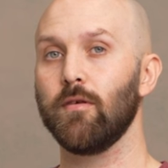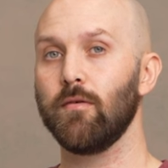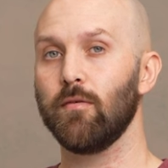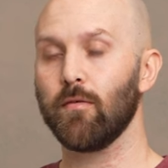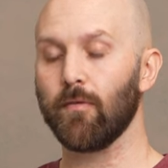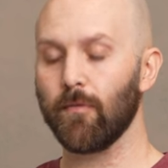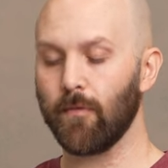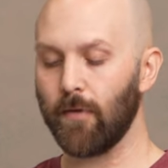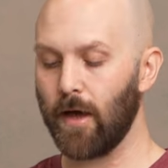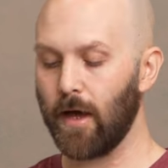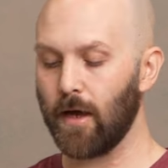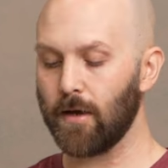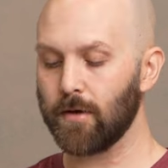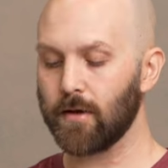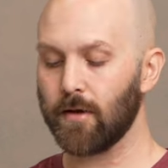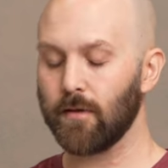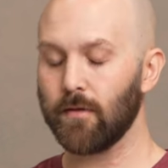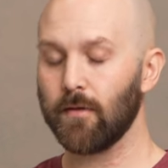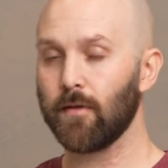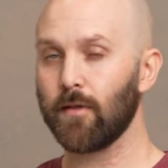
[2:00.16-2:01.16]
use flash,
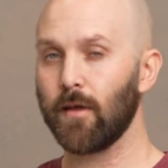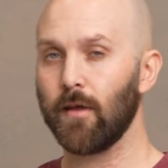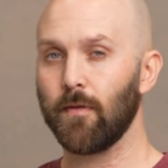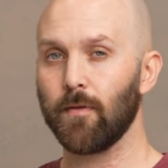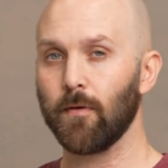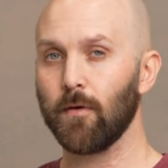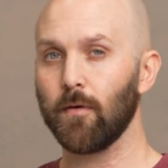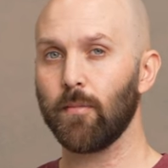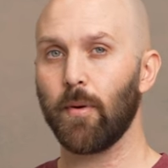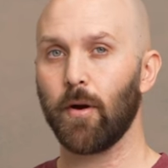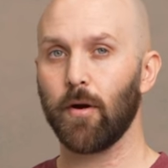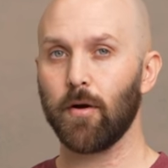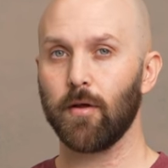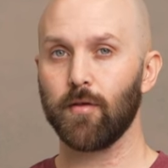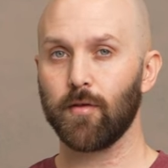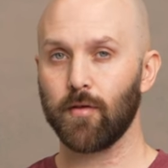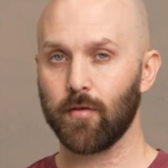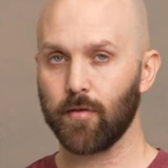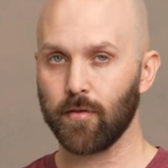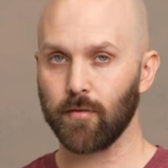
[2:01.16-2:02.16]
at least a third-party
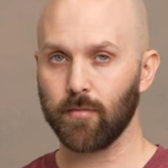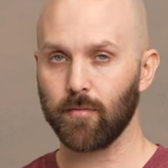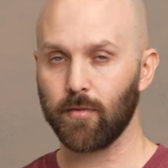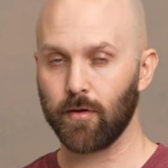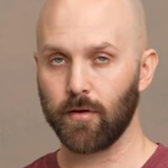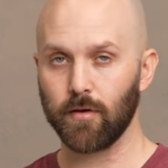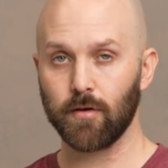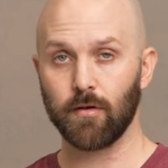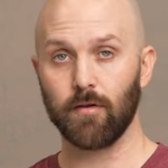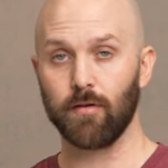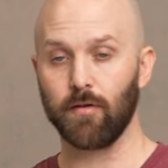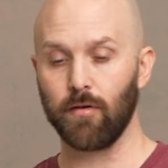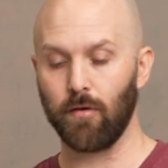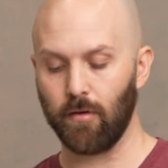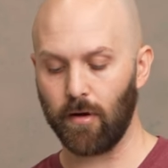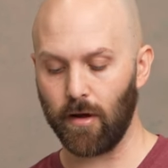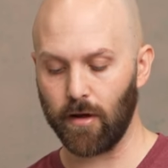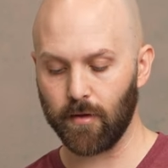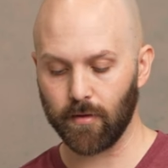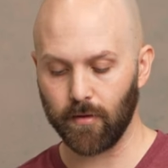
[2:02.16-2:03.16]
system such as
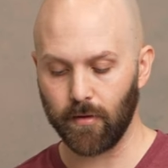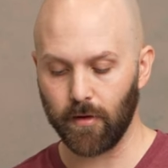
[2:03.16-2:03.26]
Godox